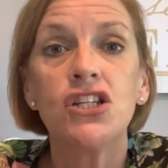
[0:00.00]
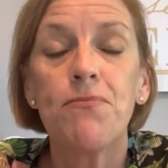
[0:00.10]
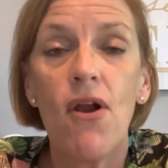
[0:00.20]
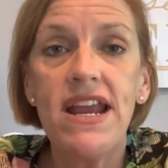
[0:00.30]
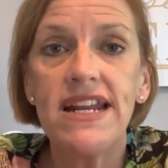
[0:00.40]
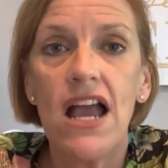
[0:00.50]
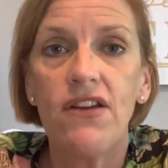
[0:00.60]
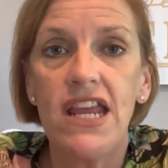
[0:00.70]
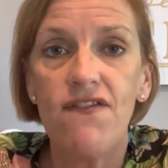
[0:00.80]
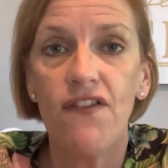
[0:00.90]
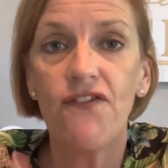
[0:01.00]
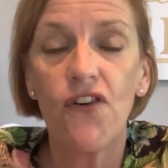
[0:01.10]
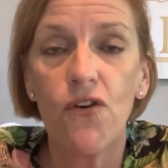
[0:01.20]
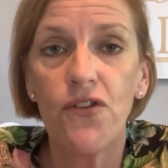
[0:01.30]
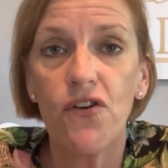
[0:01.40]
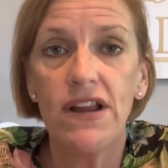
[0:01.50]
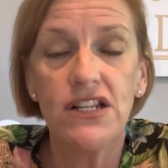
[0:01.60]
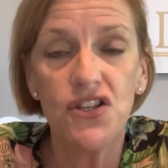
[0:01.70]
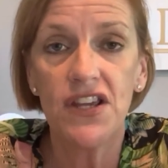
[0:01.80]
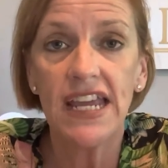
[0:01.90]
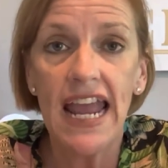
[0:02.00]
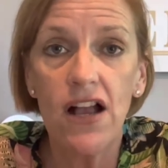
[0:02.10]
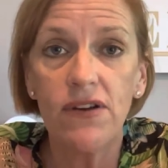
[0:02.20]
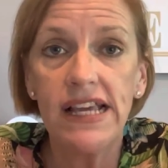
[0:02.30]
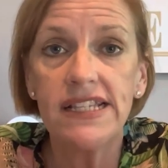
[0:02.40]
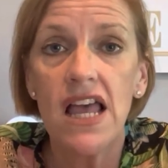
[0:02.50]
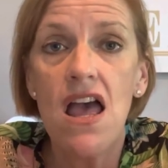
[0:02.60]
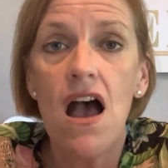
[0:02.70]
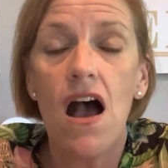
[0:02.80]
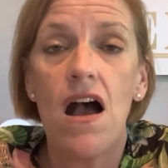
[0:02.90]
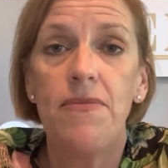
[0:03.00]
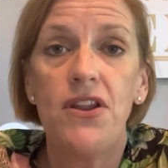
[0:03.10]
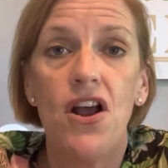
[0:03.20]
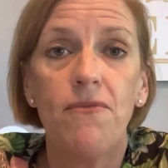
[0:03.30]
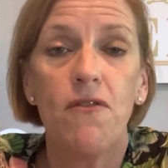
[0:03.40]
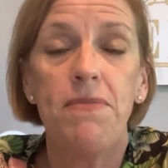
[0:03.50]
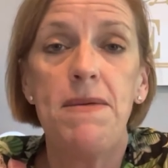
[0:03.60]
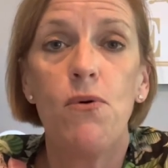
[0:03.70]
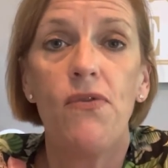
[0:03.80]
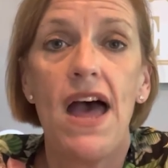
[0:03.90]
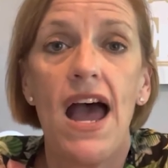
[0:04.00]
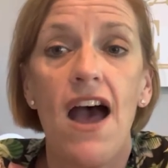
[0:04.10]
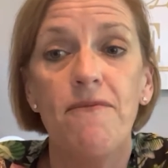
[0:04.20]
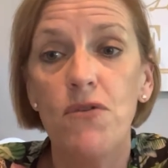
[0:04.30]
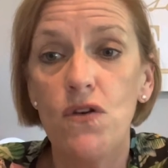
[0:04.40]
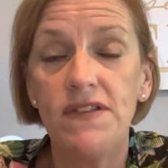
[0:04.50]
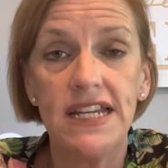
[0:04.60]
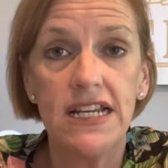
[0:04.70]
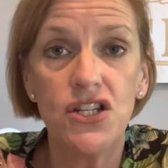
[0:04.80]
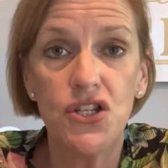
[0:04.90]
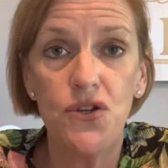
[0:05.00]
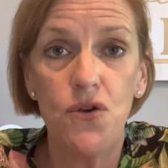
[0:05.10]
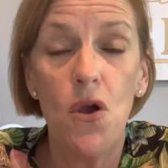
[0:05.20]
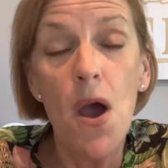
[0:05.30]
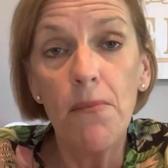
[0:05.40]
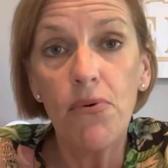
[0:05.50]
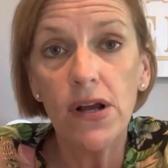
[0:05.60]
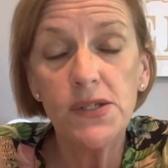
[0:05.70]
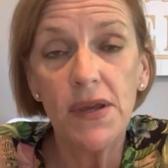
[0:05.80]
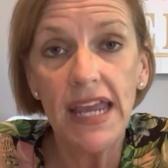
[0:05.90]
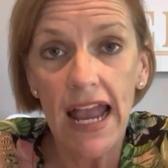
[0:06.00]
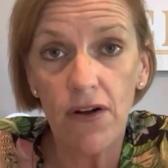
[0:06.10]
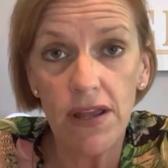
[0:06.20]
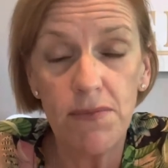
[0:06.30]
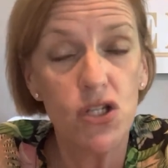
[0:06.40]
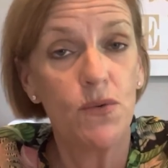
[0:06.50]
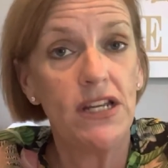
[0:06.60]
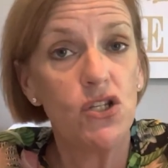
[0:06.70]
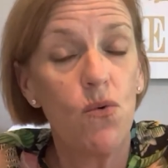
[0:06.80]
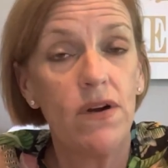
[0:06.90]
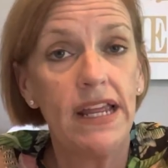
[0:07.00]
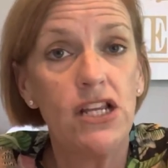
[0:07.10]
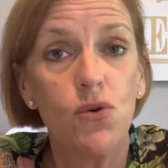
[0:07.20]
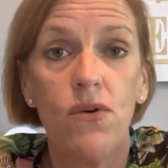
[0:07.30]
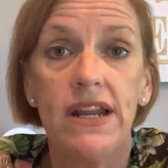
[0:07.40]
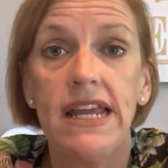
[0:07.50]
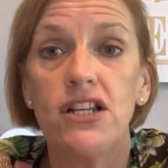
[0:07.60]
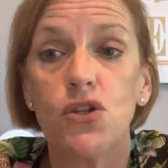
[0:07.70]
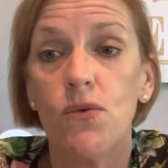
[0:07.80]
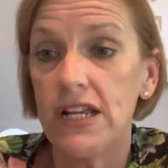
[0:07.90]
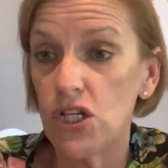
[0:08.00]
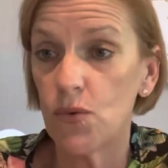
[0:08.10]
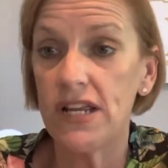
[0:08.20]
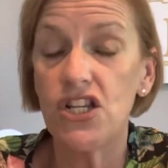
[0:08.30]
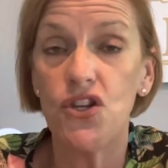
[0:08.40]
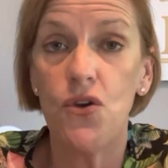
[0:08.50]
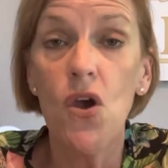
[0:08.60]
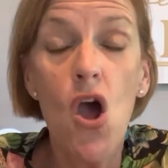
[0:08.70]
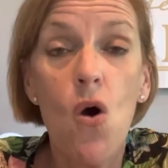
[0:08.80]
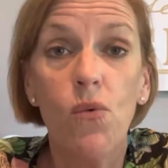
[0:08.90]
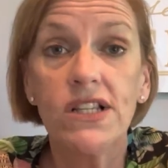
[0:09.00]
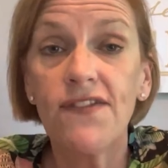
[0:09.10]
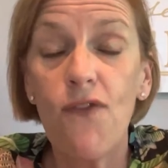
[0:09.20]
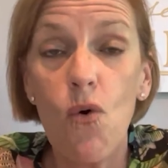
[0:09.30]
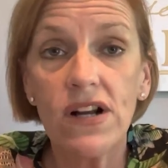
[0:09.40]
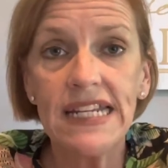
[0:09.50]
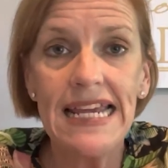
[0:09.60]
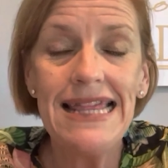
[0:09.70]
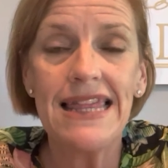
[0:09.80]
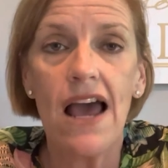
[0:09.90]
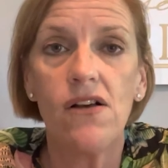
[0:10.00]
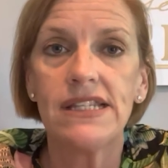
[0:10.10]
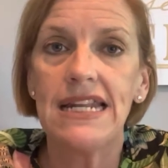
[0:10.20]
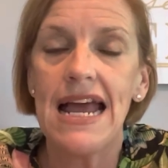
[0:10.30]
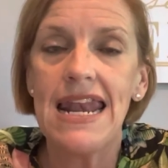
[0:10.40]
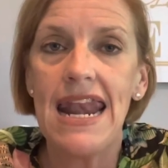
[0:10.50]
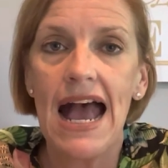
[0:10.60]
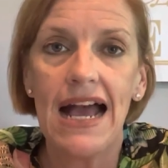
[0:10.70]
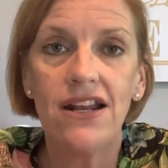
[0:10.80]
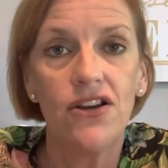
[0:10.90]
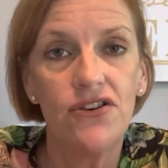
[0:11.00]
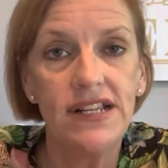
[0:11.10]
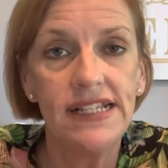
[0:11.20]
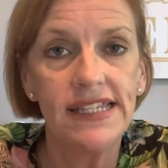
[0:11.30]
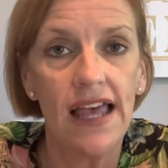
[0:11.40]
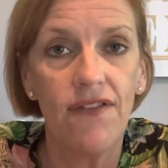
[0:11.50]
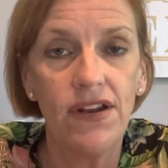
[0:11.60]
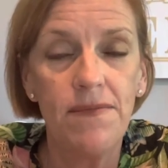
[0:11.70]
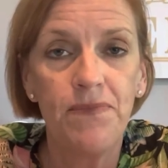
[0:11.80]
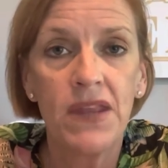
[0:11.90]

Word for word: To break it down even further into the counties, um, the number of people that have moved into Brunswick County between 2020 and 2022 was 14,907.